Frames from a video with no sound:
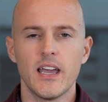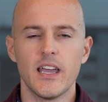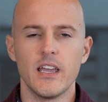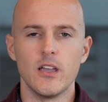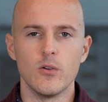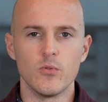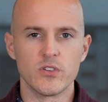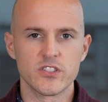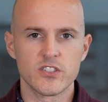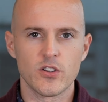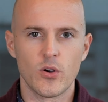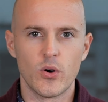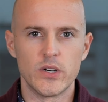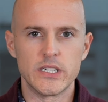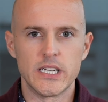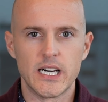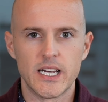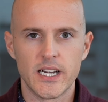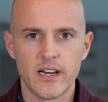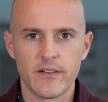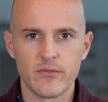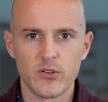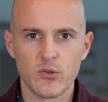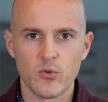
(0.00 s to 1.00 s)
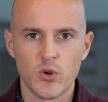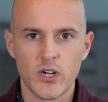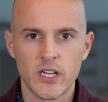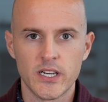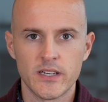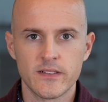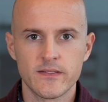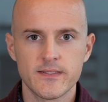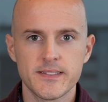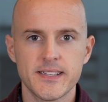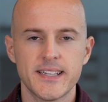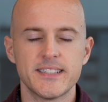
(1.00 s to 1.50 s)
Hey, what's going on
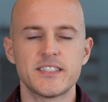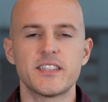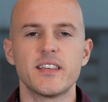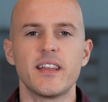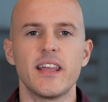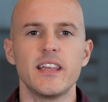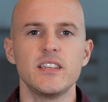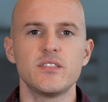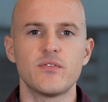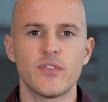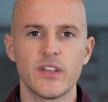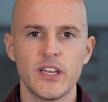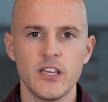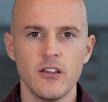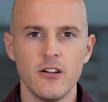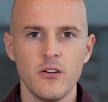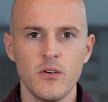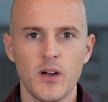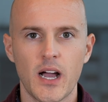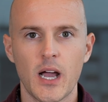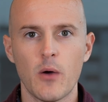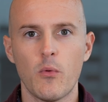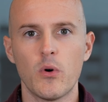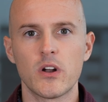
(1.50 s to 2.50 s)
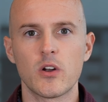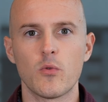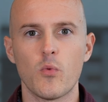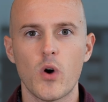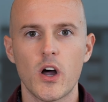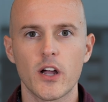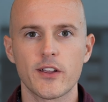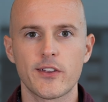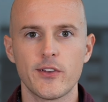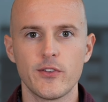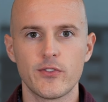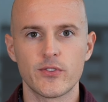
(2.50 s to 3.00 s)
everyone? In today's video, I wanna
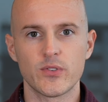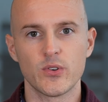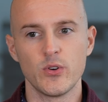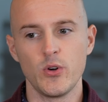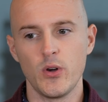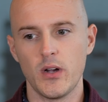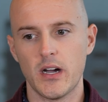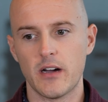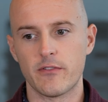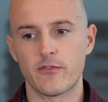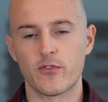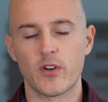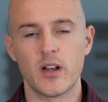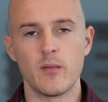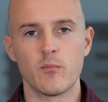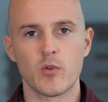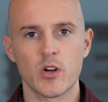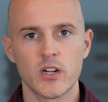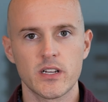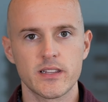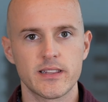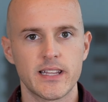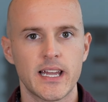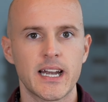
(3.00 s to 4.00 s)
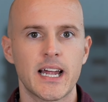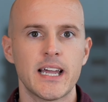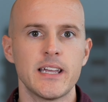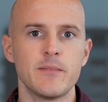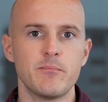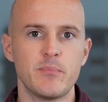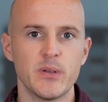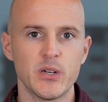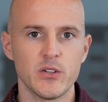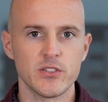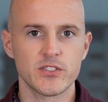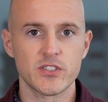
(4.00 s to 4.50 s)
walk you through a framework that I
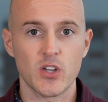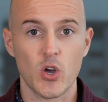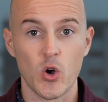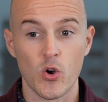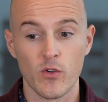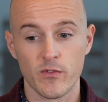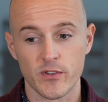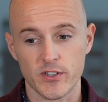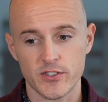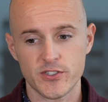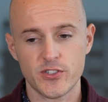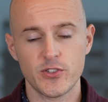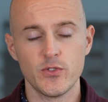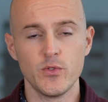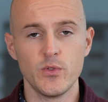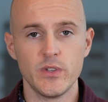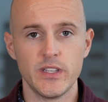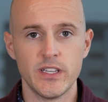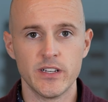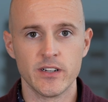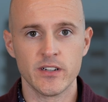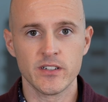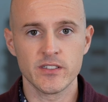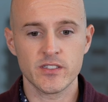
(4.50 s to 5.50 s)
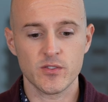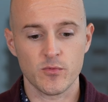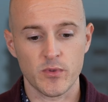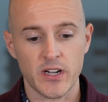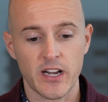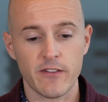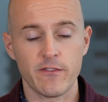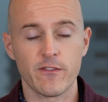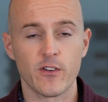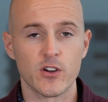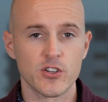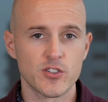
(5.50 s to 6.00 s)
built over two years when
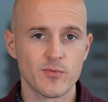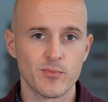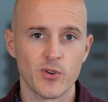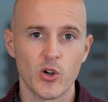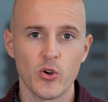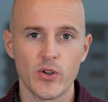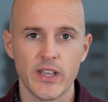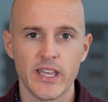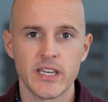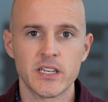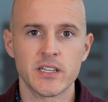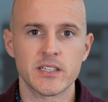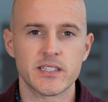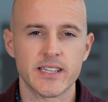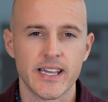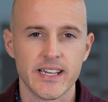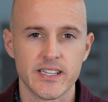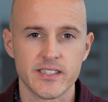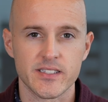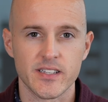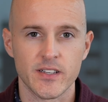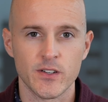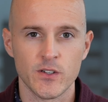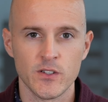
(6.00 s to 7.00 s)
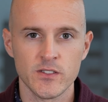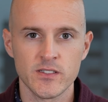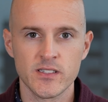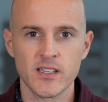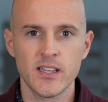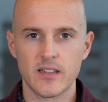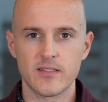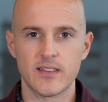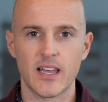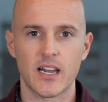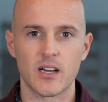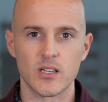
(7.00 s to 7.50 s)
I first broke into tech
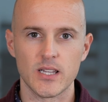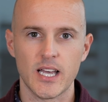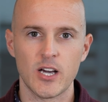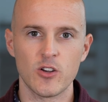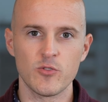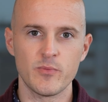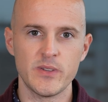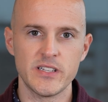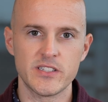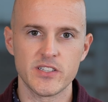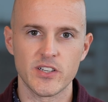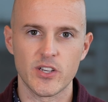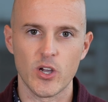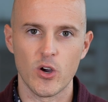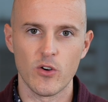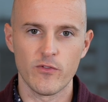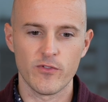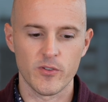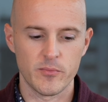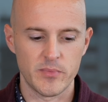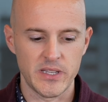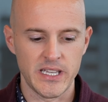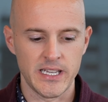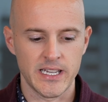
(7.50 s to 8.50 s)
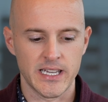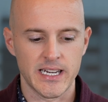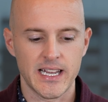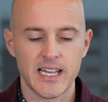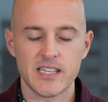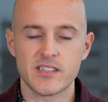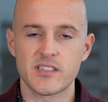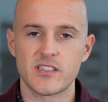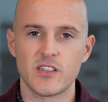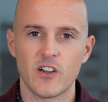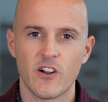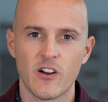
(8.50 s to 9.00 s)
sales that allowed me to go from being an
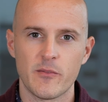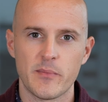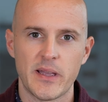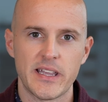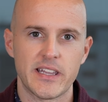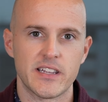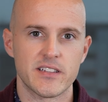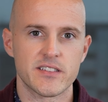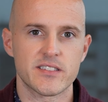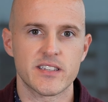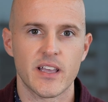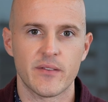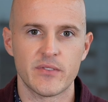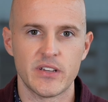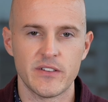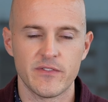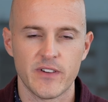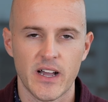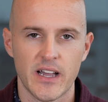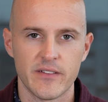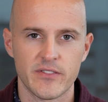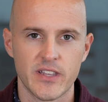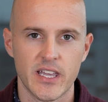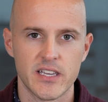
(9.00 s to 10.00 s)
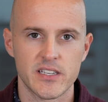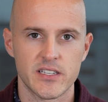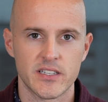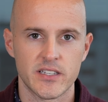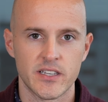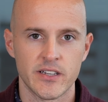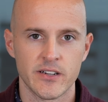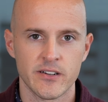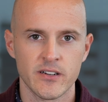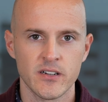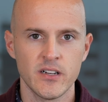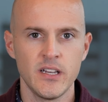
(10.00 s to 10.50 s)
SDR making 75K a
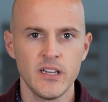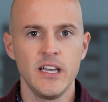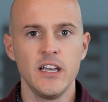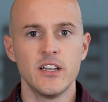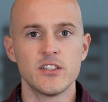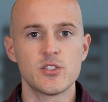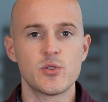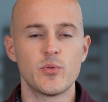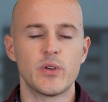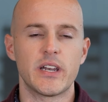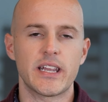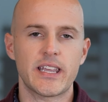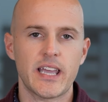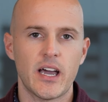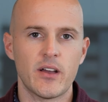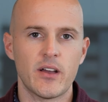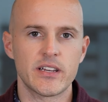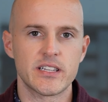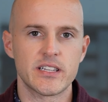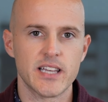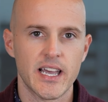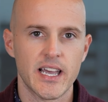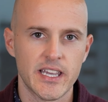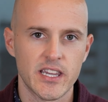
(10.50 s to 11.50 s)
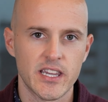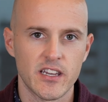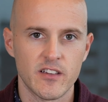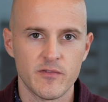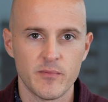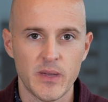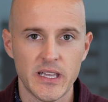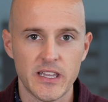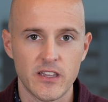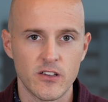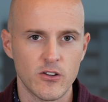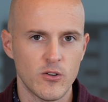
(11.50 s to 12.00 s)
year to an account executive
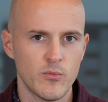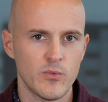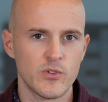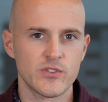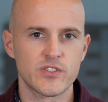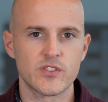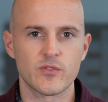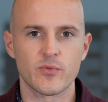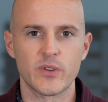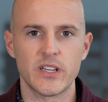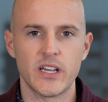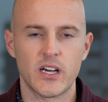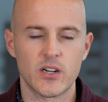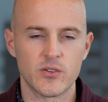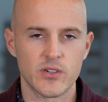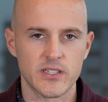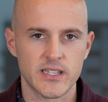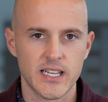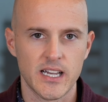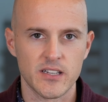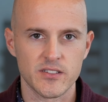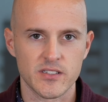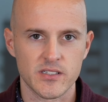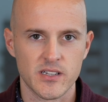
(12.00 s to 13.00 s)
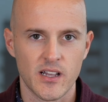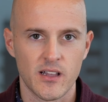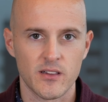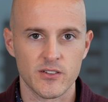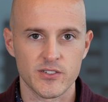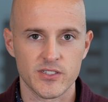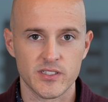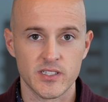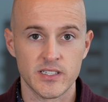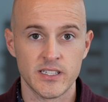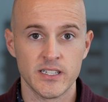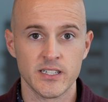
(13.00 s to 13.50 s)
making almost
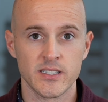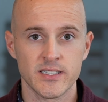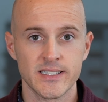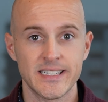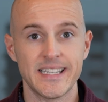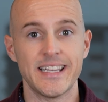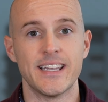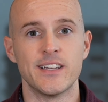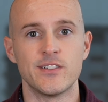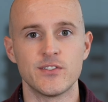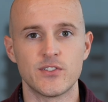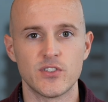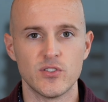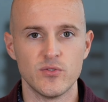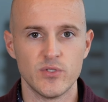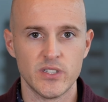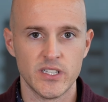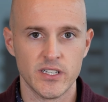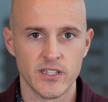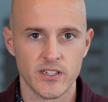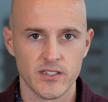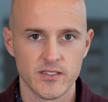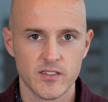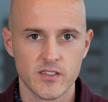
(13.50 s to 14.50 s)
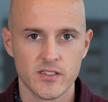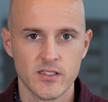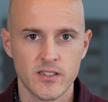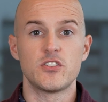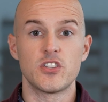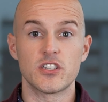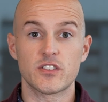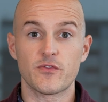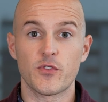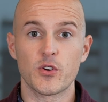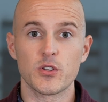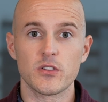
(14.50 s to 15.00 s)
$300,000 a year in two years.
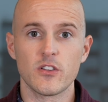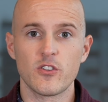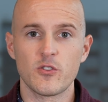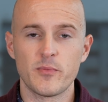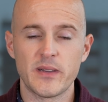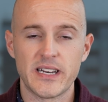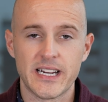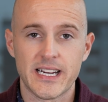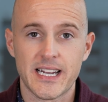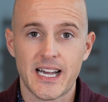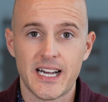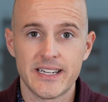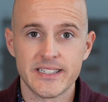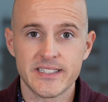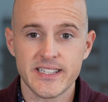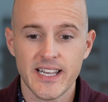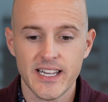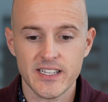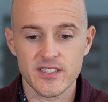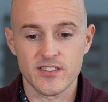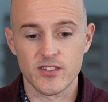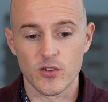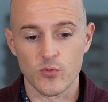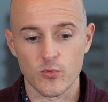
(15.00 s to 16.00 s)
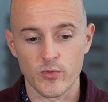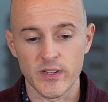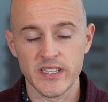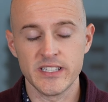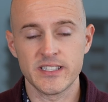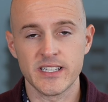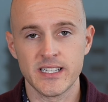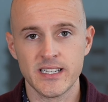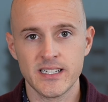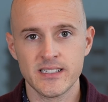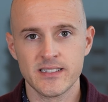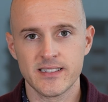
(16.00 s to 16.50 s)
Just for a little bit of context, the
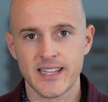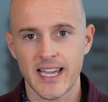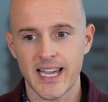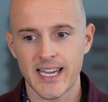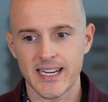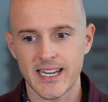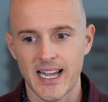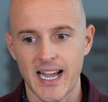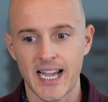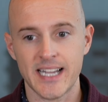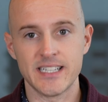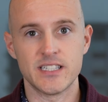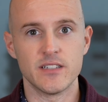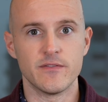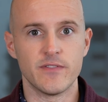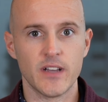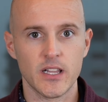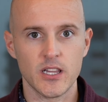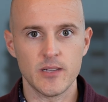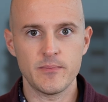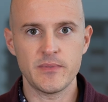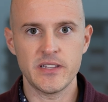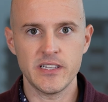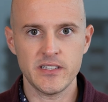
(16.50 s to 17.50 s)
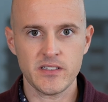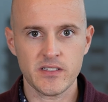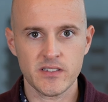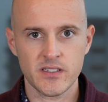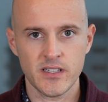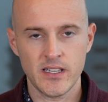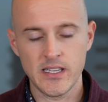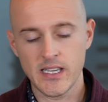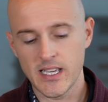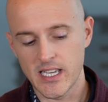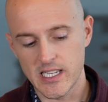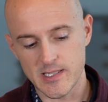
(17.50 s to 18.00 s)
reason that I developed this
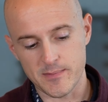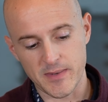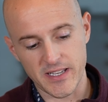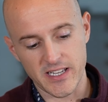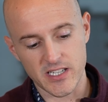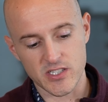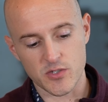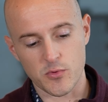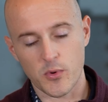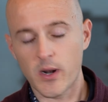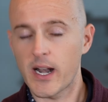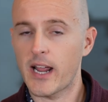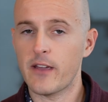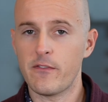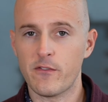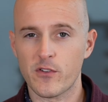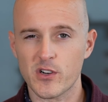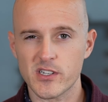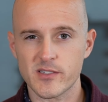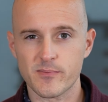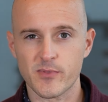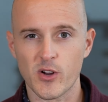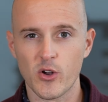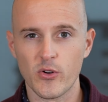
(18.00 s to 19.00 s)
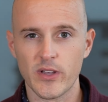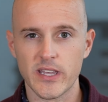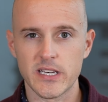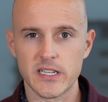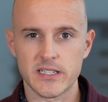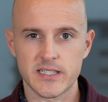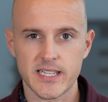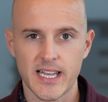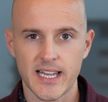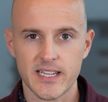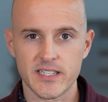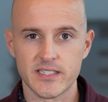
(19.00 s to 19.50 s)
is because when I first broke into
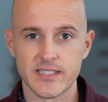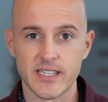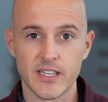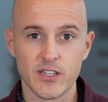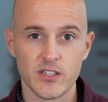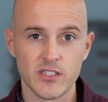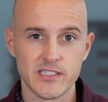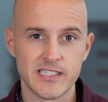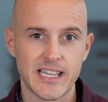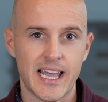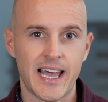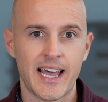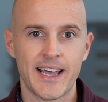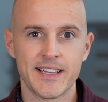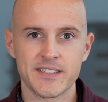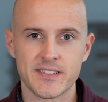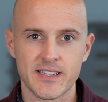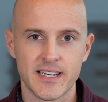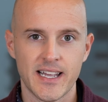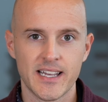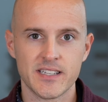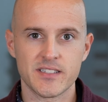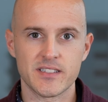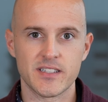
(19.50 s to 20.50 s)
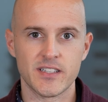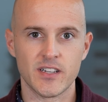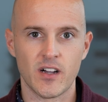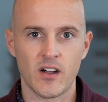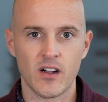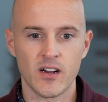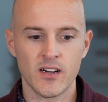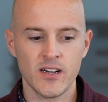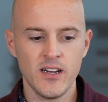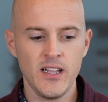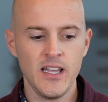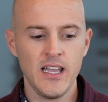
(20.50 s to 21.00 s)
tech sales as an
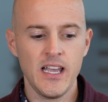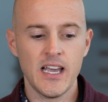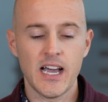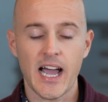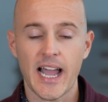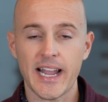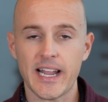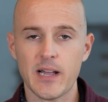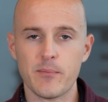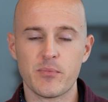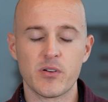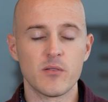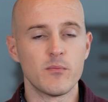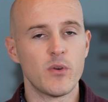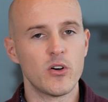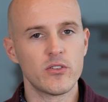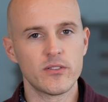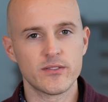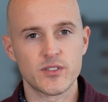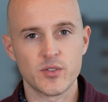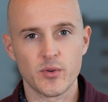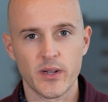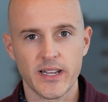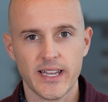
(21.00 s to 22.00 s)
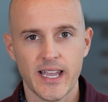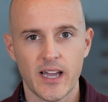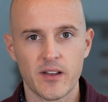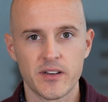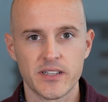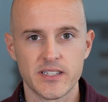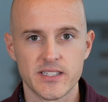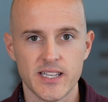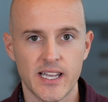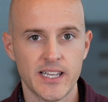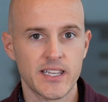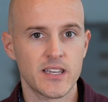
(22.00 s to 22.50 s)
SDR, I got promoted to account
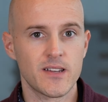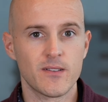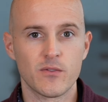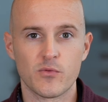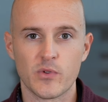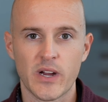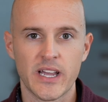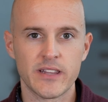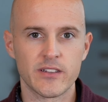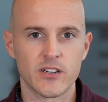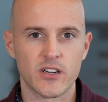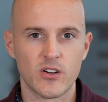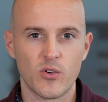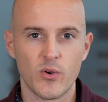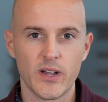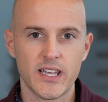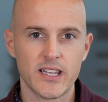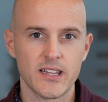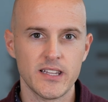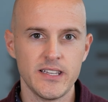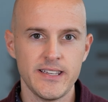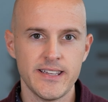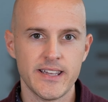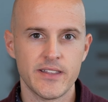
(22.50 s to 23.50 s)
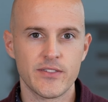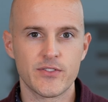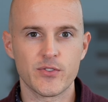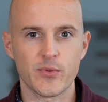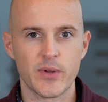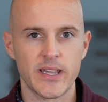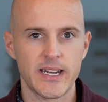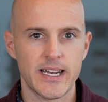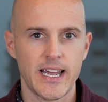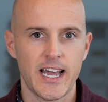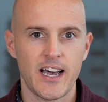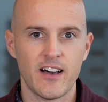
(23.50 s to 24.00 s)
executive rather quickly in
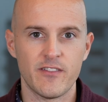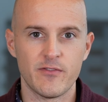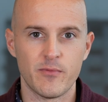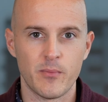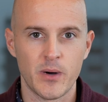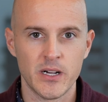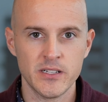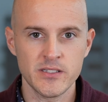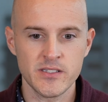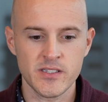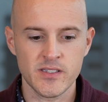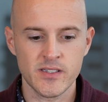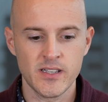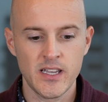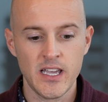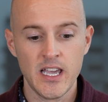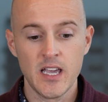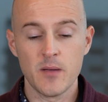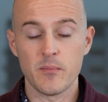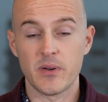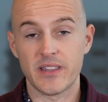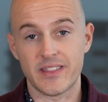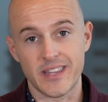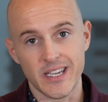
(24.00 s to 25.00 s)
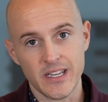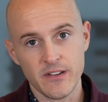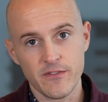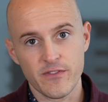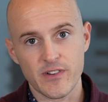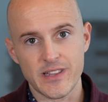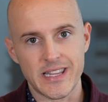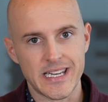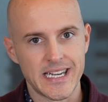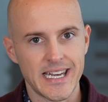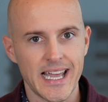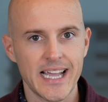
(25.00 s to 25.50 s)
three and a half months but then
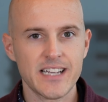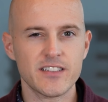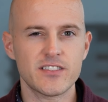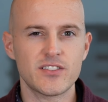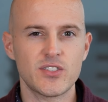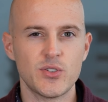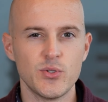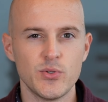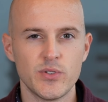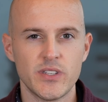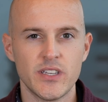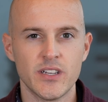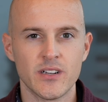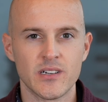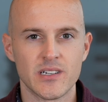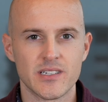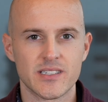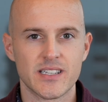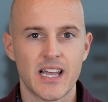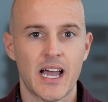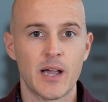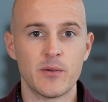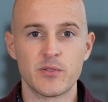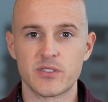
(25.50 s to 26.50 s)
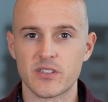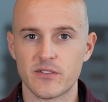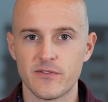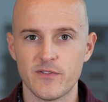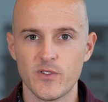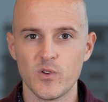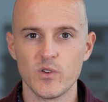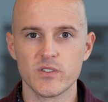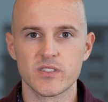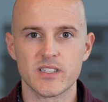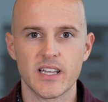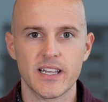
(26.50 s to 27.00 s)
for the next two years, I was a
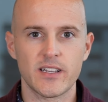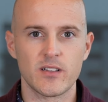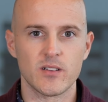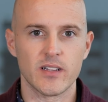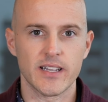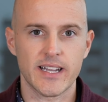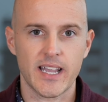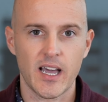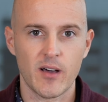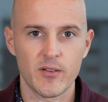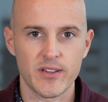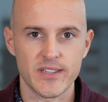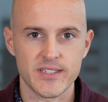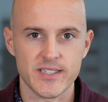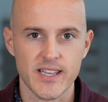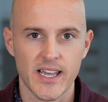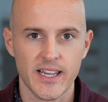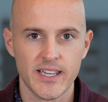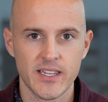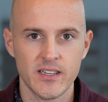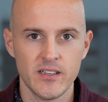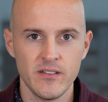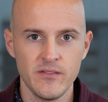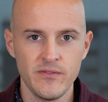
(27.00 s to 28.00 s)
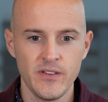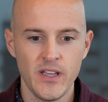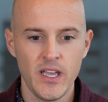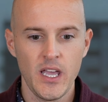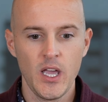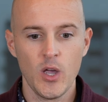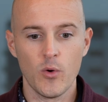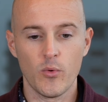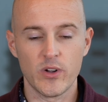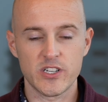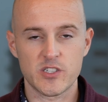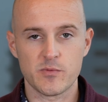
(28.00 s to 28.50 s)
full cycle account executive,
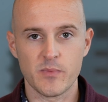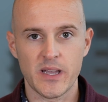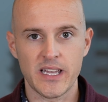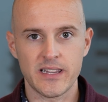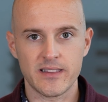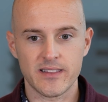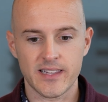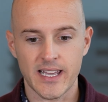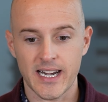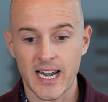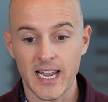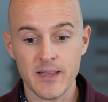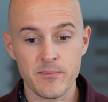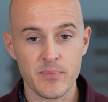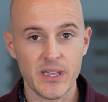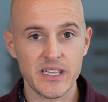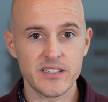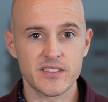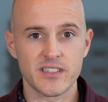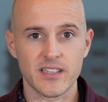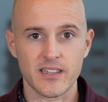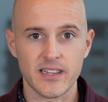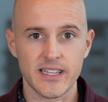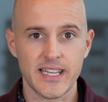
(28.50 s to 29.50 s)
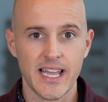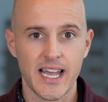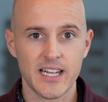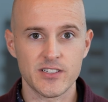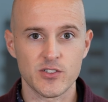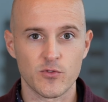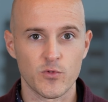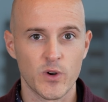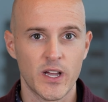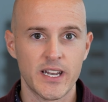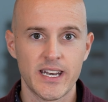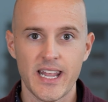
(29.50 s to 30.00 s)
which meant that I basically had
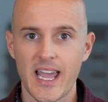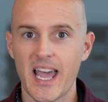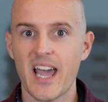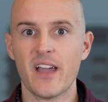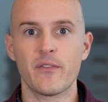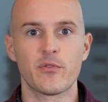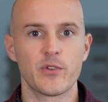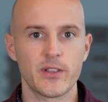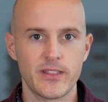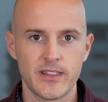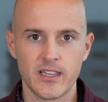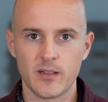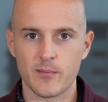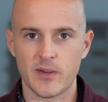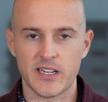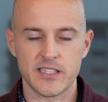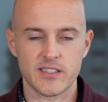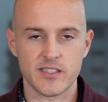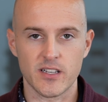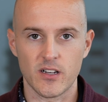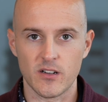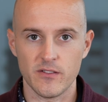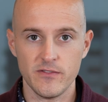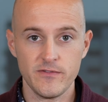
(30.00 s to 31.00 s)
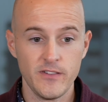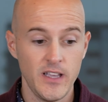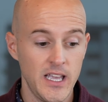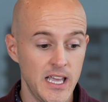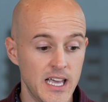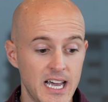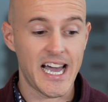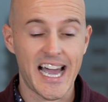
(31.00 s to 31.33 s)
to run everything myself.